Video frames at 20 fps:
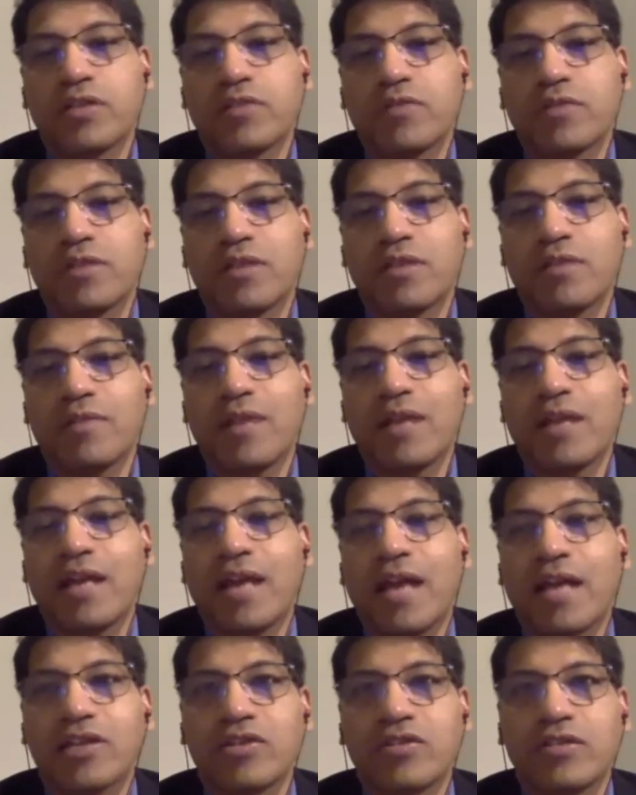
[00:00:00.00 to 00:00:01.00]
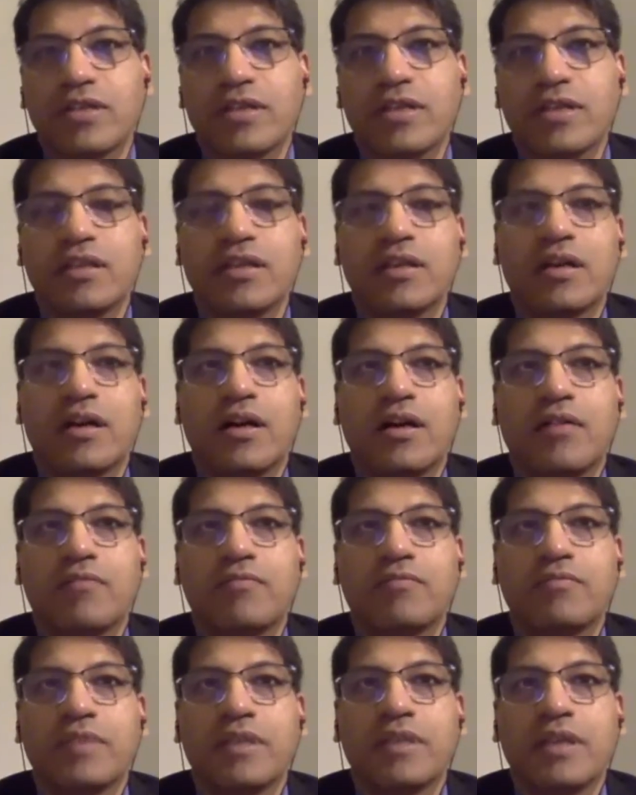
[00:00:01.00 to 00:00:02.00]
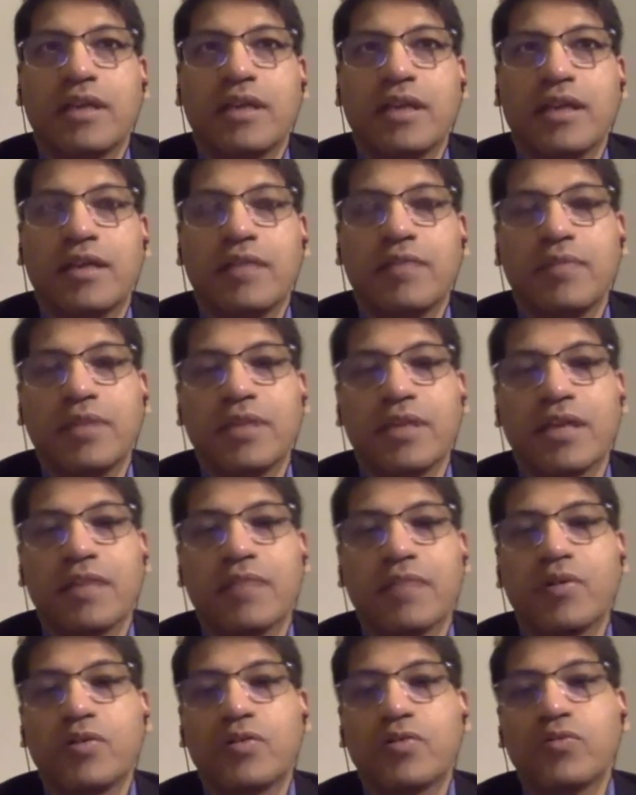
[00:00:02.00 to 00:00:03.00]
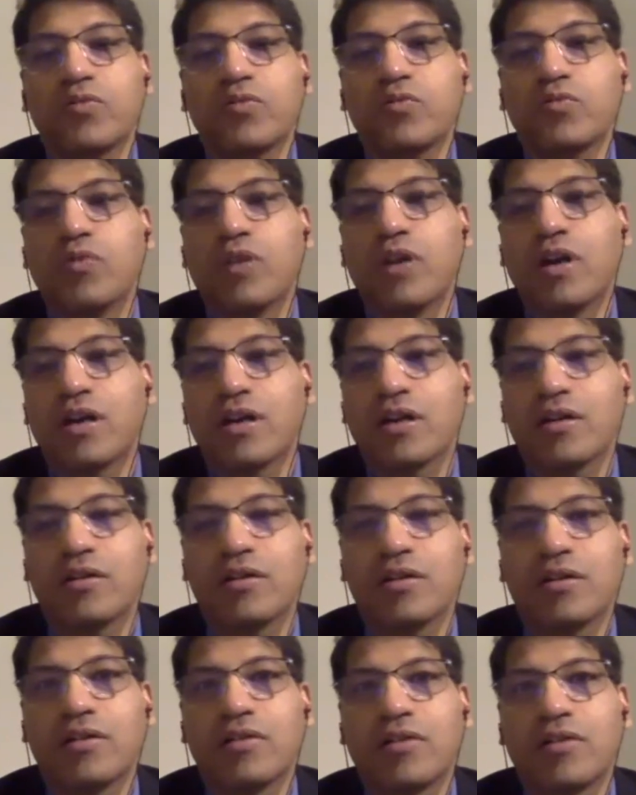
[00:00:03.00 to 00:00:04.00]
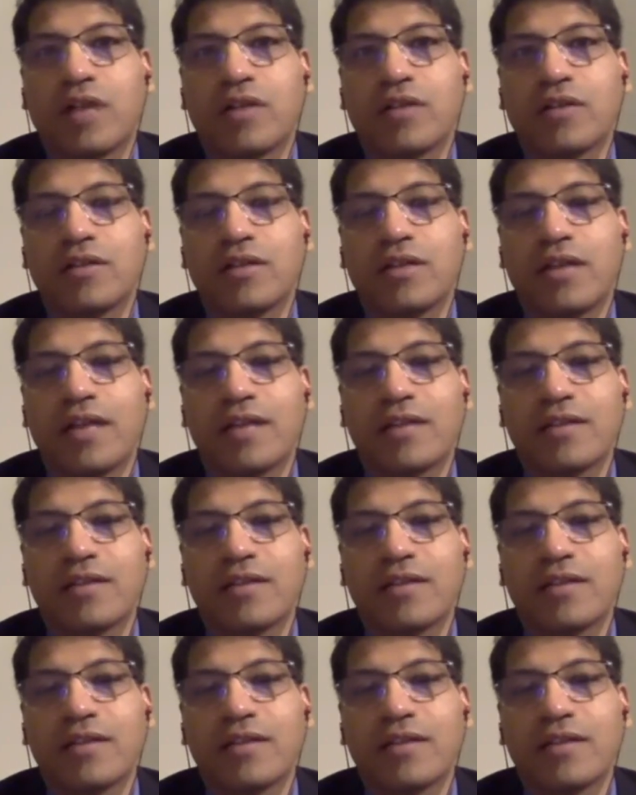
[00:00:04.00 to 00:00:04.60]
with them, and actually in being able to work rather than as